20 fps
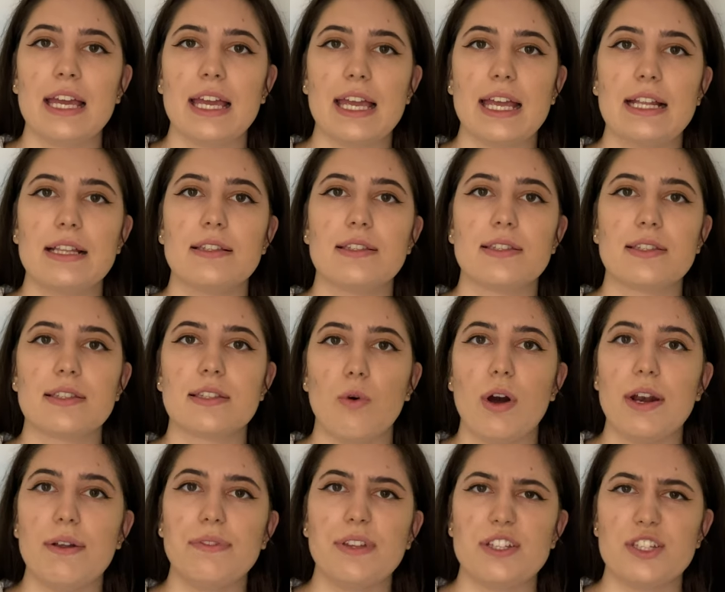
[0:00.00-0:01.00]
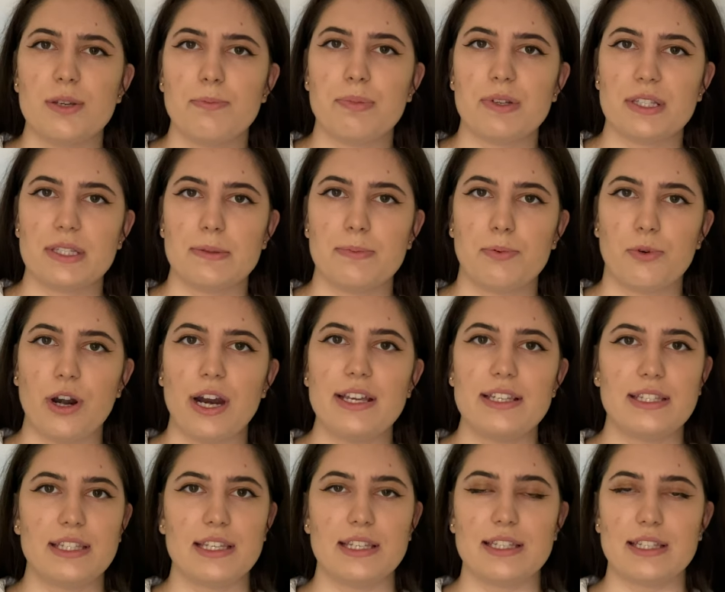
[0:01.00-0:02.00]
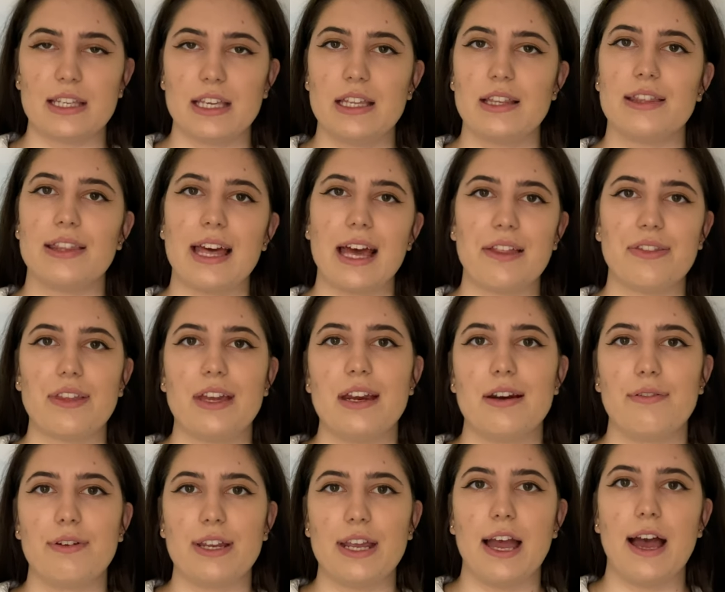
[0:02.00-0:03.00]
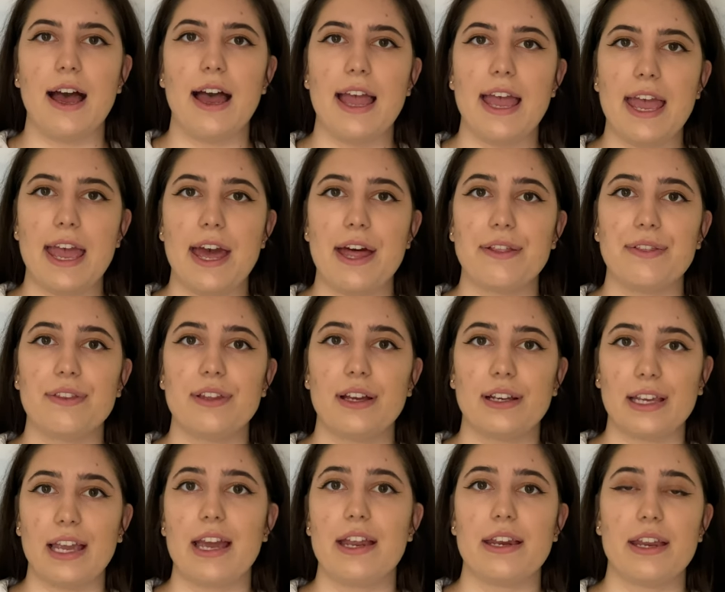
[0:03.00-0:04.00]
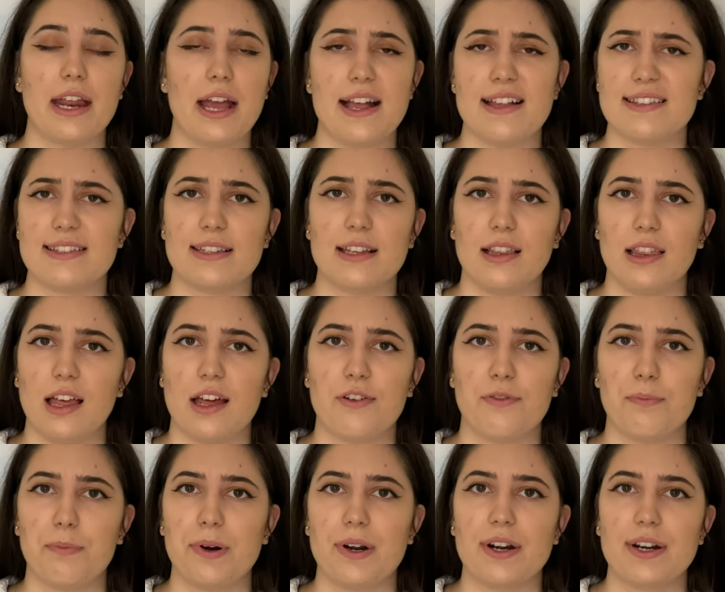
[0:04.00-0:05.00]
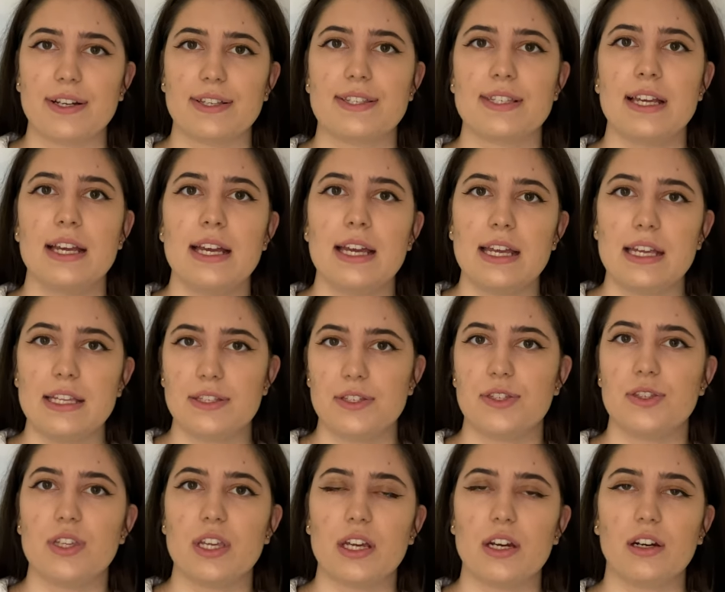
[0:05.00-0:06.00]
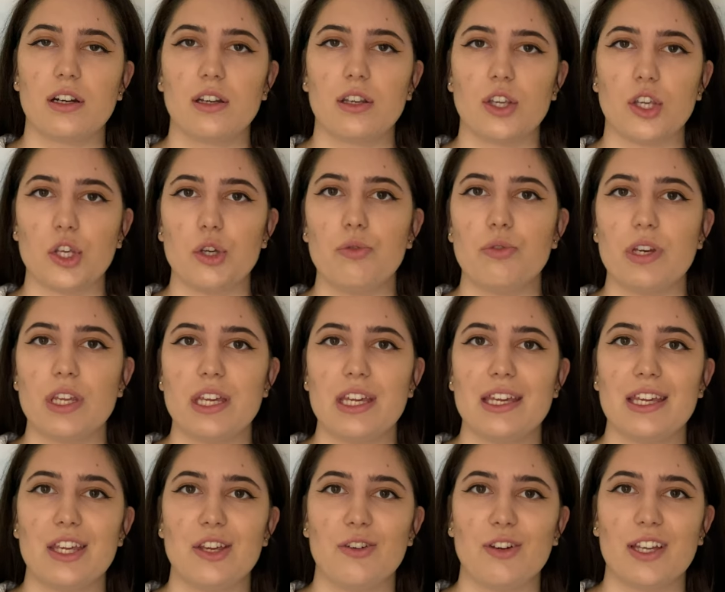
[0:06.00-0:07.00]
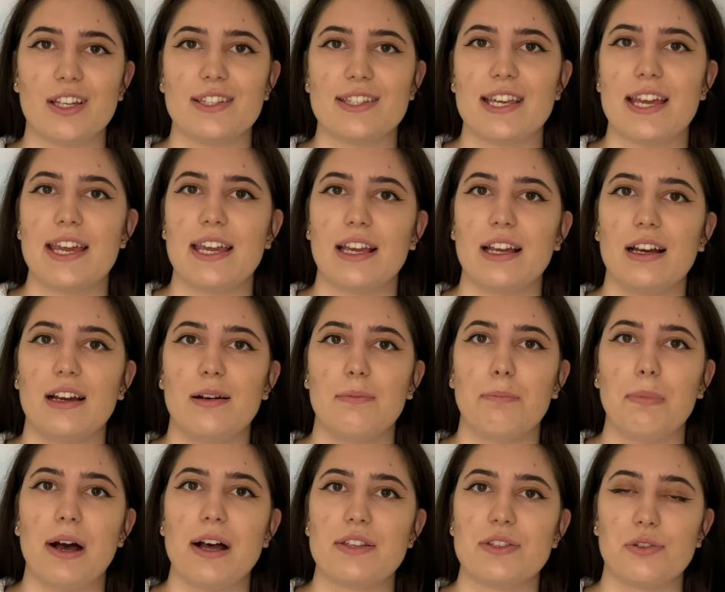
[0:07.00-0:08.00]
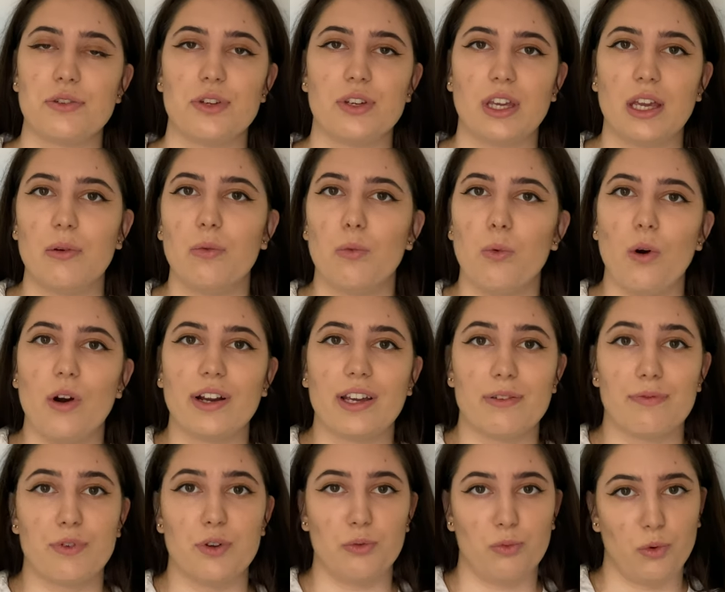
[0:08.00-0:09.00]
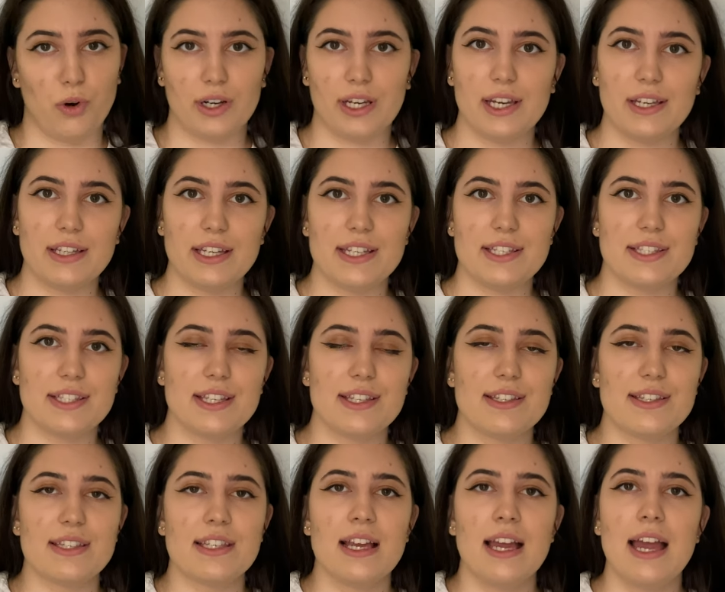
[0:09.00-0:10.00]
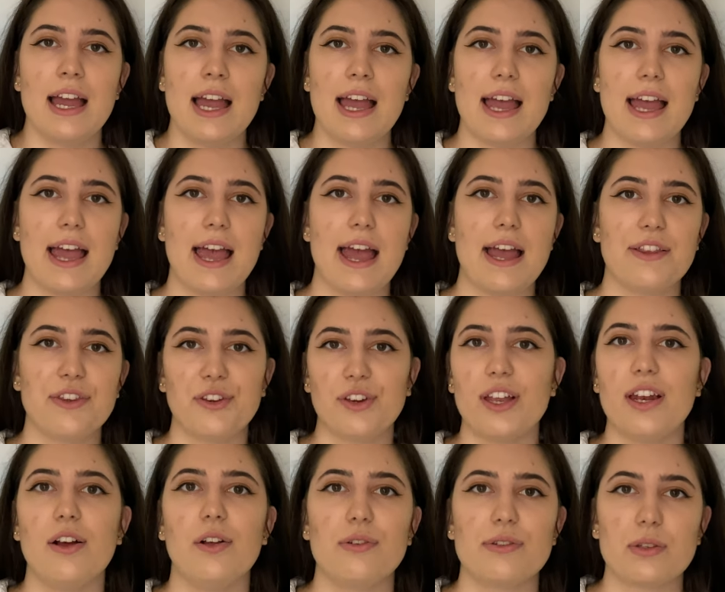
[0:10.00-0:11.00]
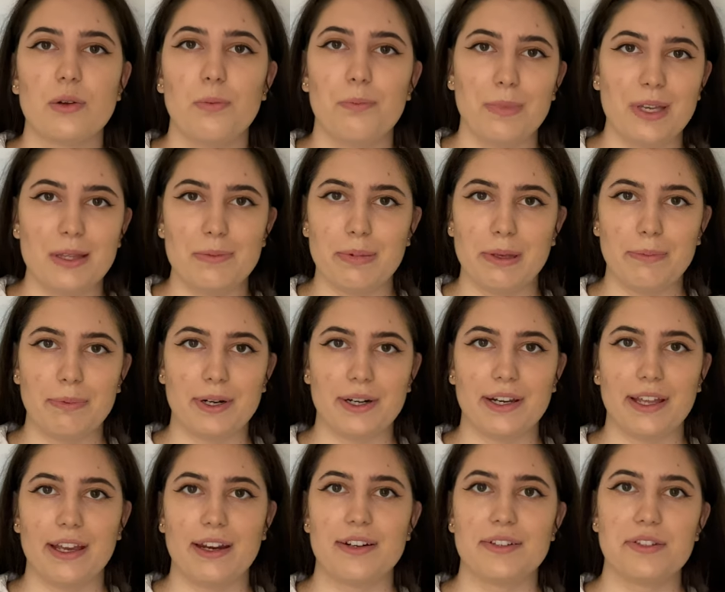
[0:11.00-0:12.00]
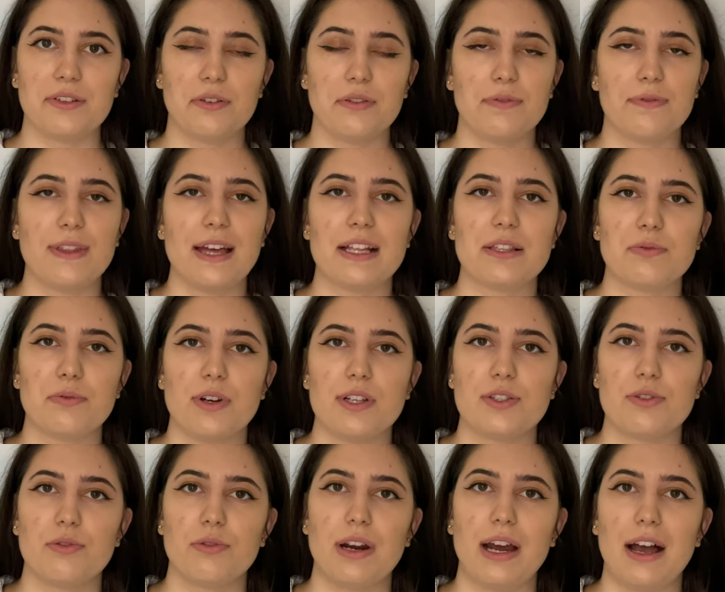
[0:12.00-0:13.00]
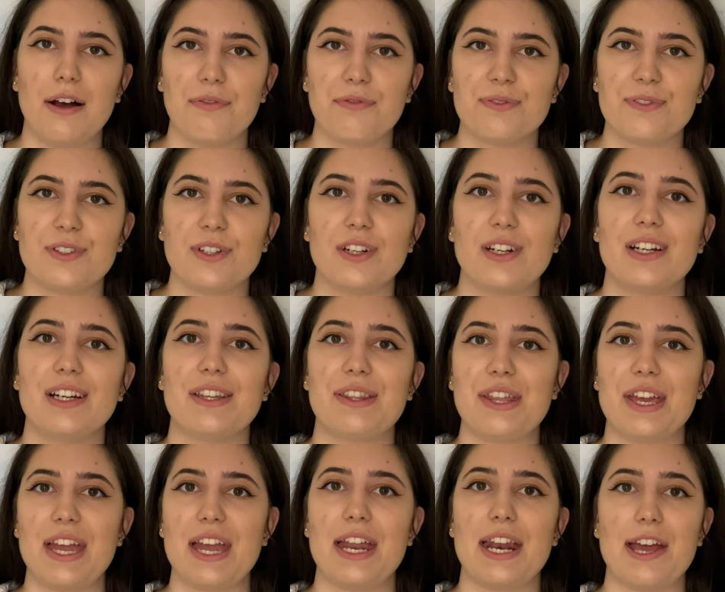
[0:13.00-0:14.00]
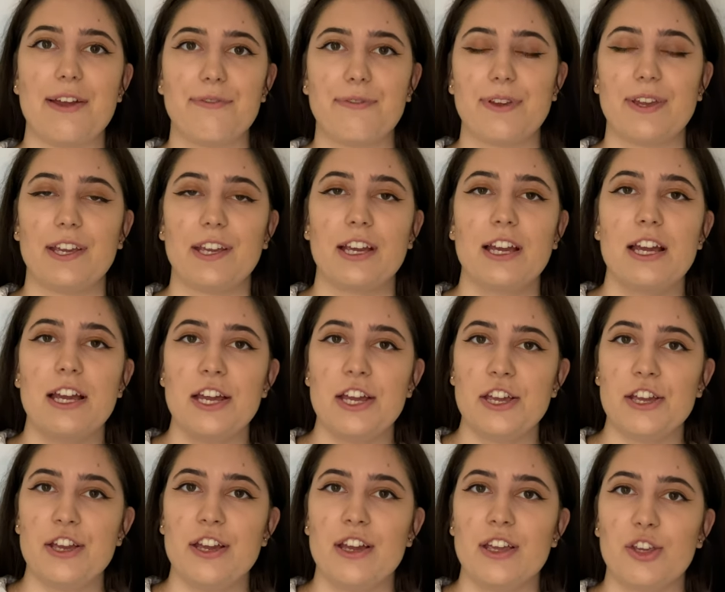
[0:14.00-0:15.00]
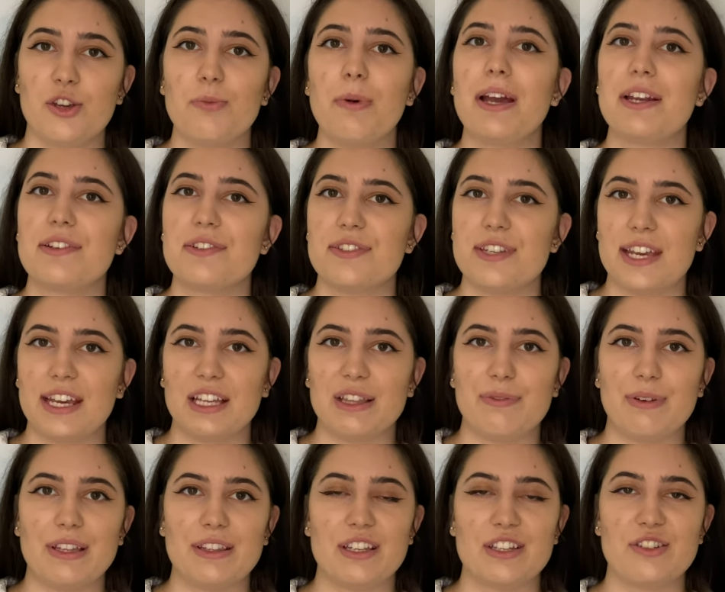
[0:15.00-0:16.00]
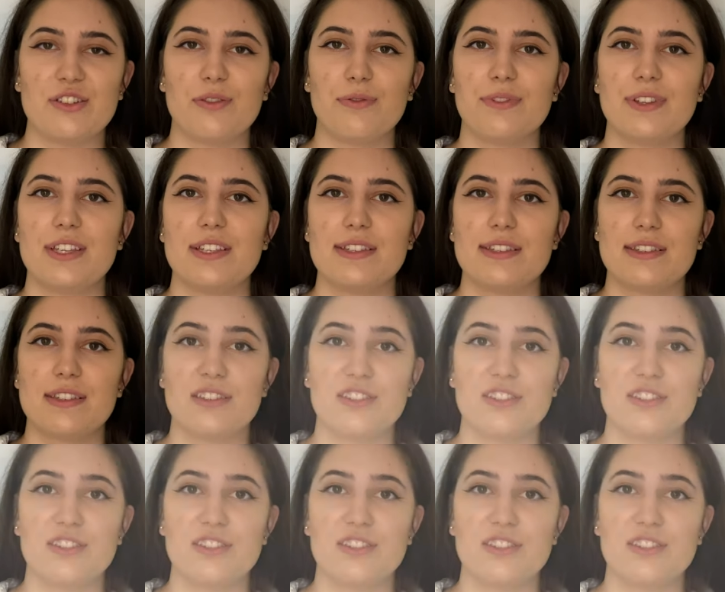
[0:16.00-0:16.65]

It's one of the cheapest prices in that area and again, it has a lot of perks it's near uni you can take a bus or you can walk if you're walking distance and you can also meet people there so if that's what you're after then i think you might take advantage of this